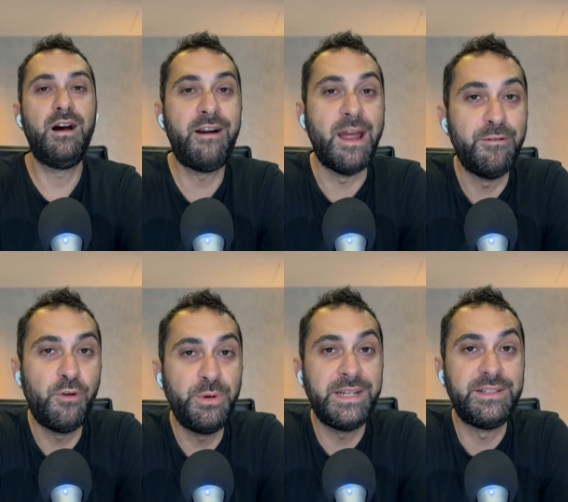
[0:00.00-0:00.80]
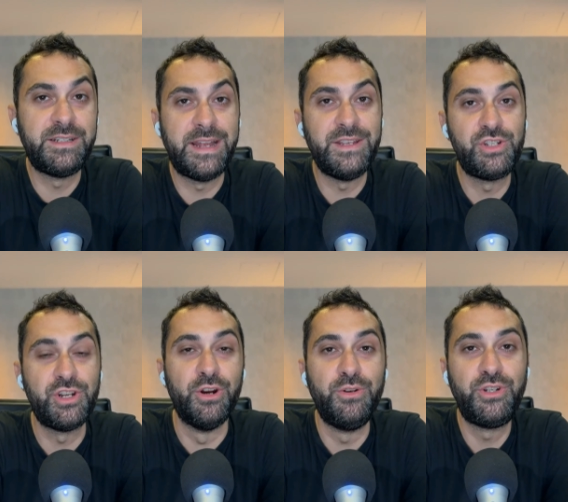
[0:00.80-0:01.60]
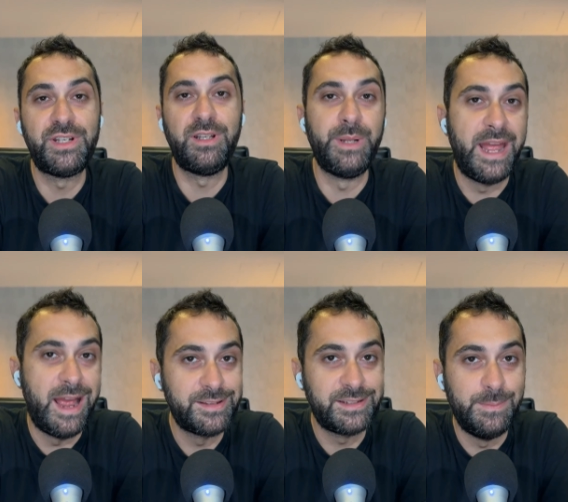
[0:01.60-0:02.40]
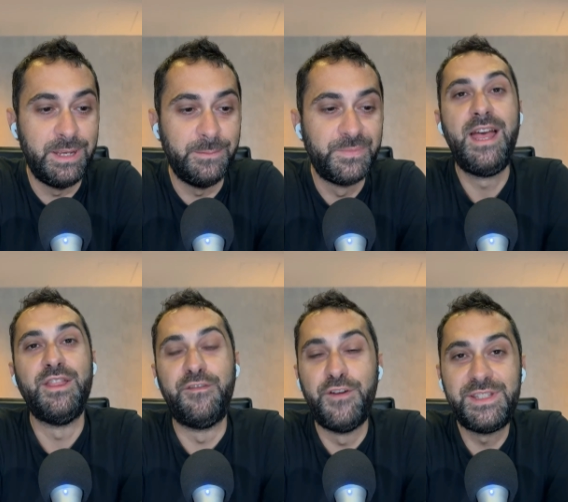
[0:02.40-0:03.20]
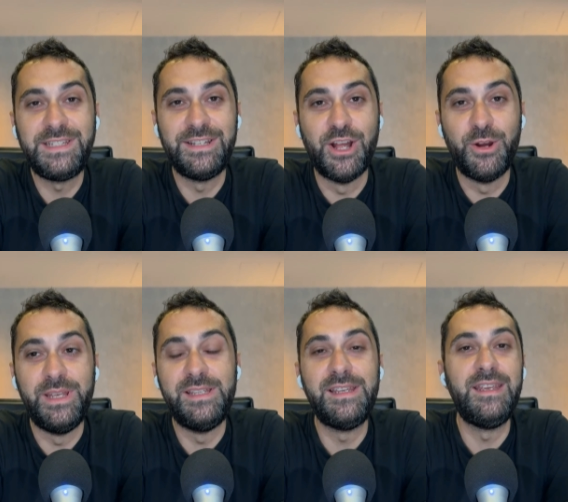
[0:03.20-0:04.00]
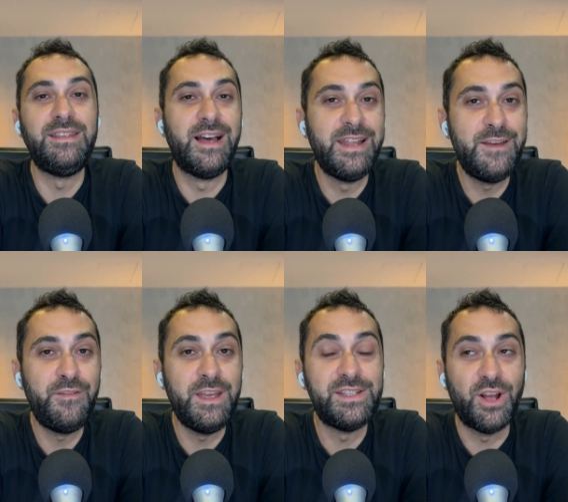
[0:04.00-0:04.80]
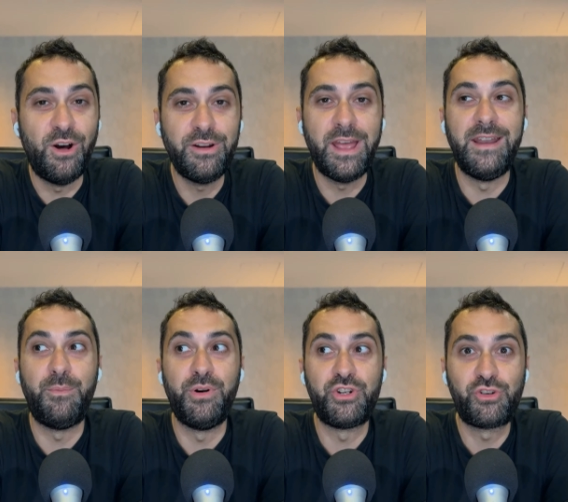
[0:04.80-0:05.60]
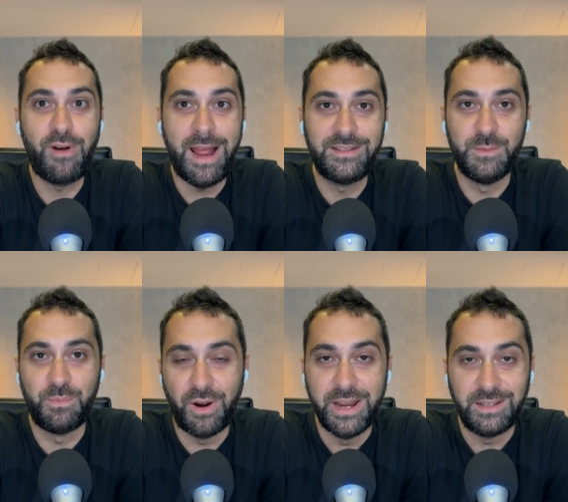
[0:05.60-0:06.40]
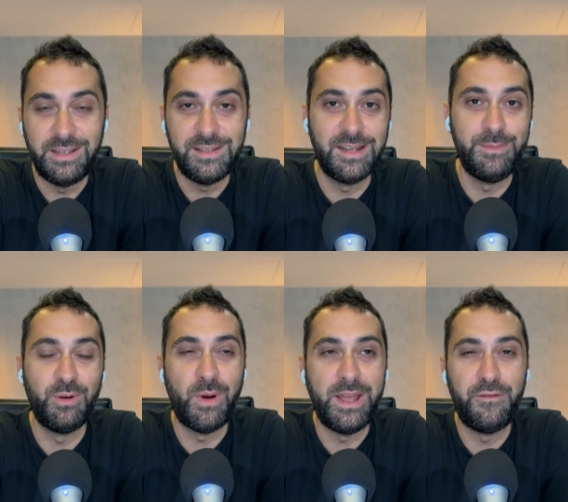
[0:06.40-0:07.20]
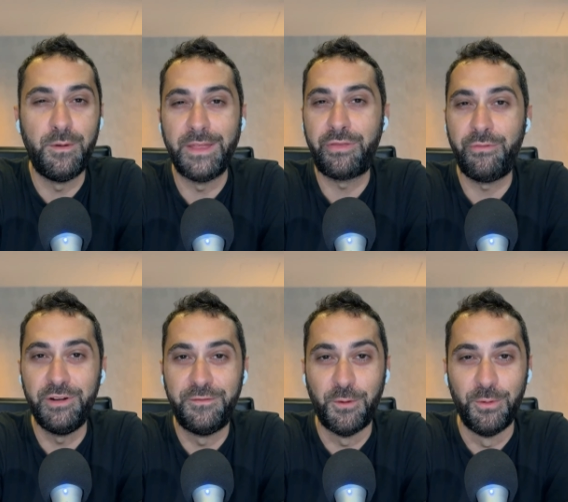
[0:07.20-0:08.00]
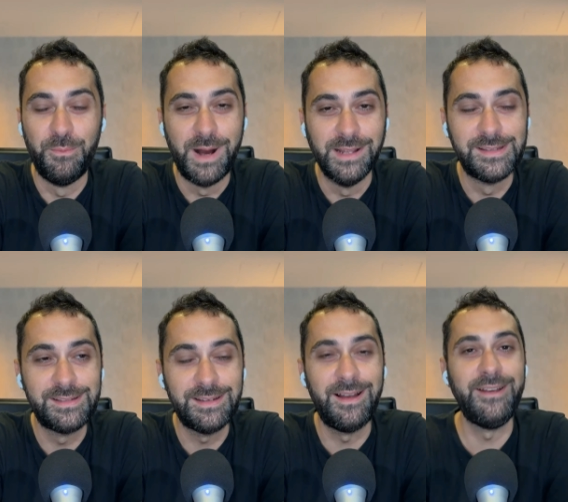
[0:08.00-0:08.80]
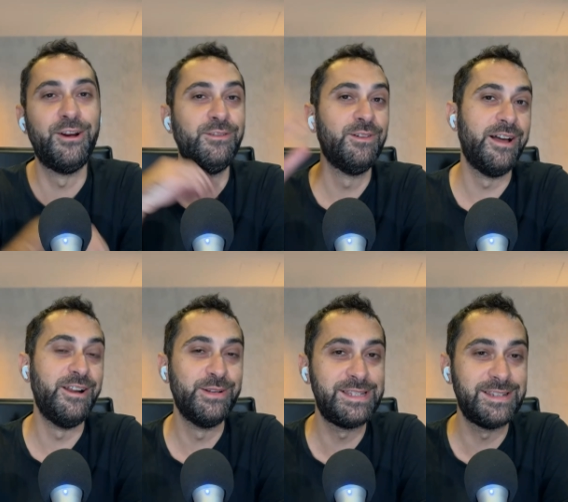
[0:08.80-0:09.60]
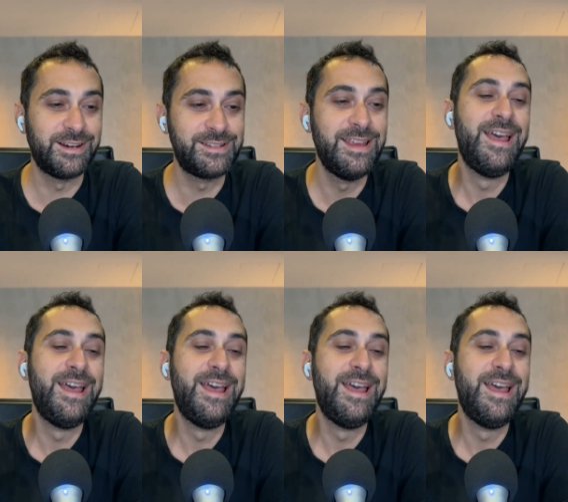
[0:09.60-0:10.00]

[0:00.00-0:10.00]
All right, before we get into today's show, just a little bit of housekeeping. The first thing to know is Yaniv is on a protracted break. He's going to be away for about three or four months. I know, I know it sucks,